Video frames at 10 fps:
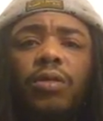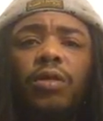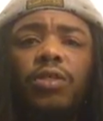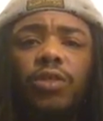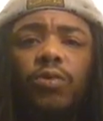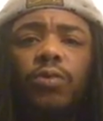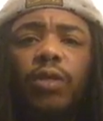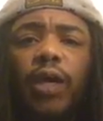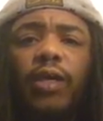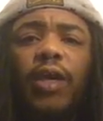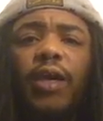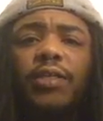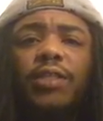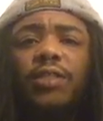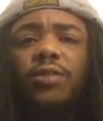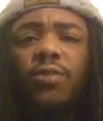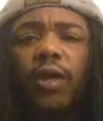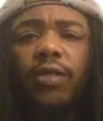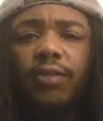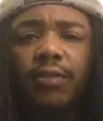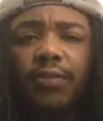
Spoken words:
Yahshua, aka Jesus Christ.